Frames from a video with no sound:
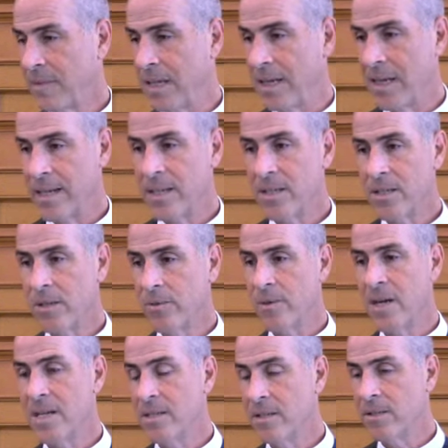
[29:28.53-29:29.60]
guess it
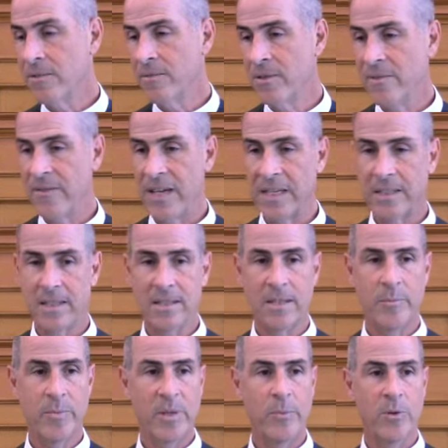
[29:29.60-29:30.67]
arises over the fact that
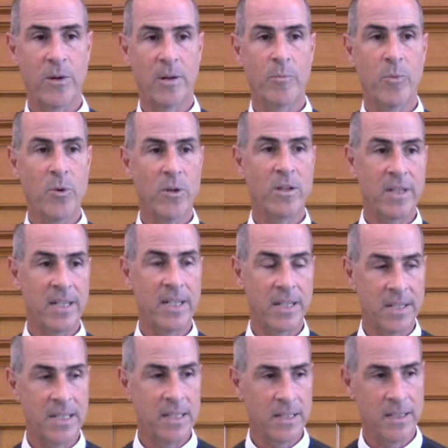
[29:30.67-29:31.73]
some people are morally
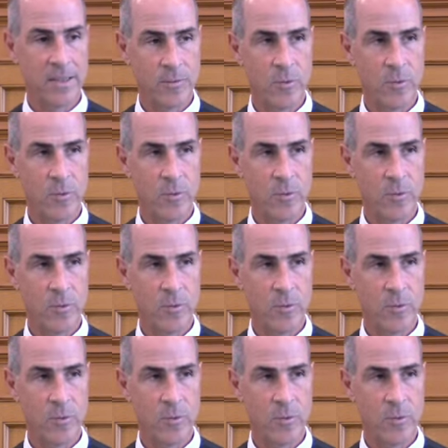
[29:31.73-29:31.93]
indignant